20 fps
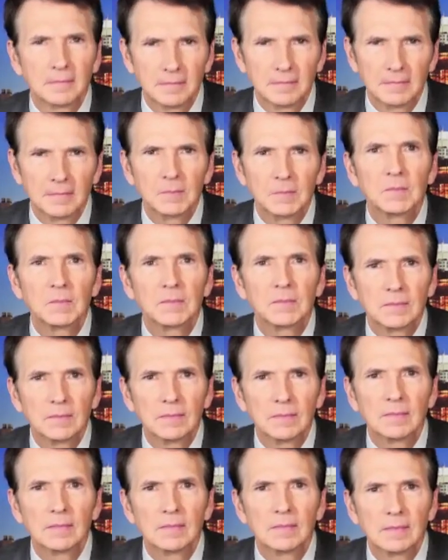
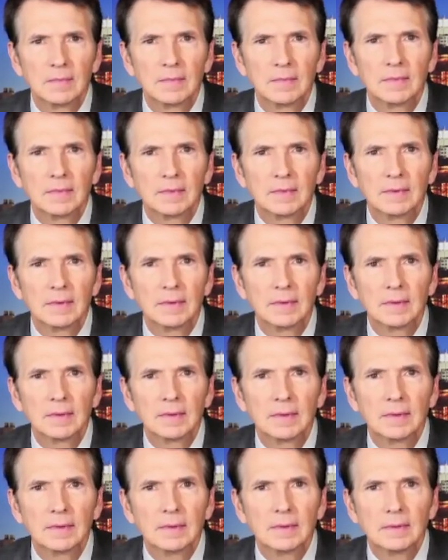
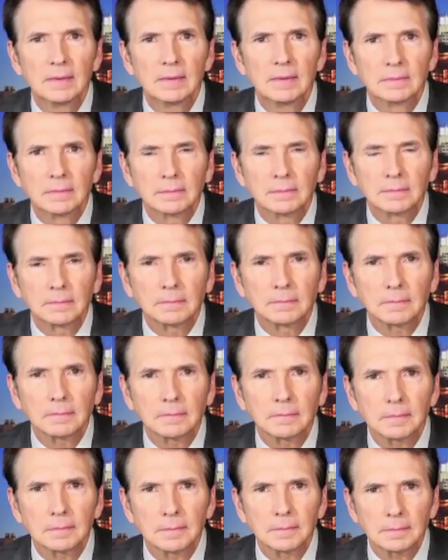
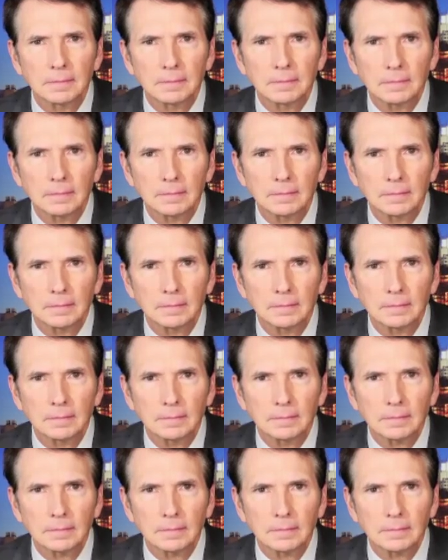
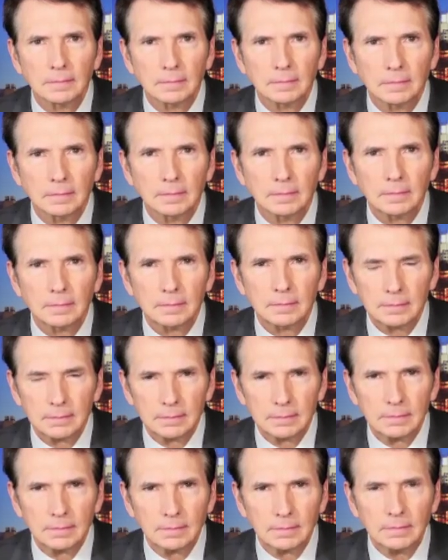
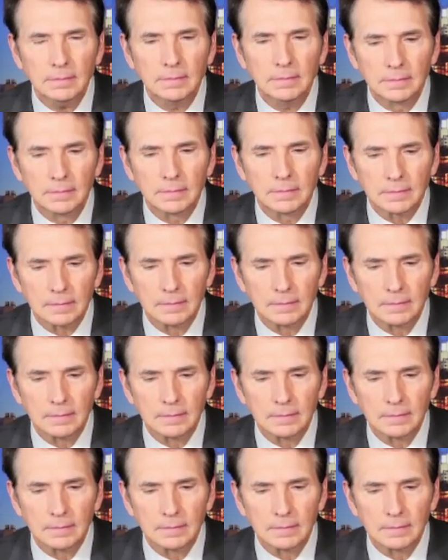[no speech]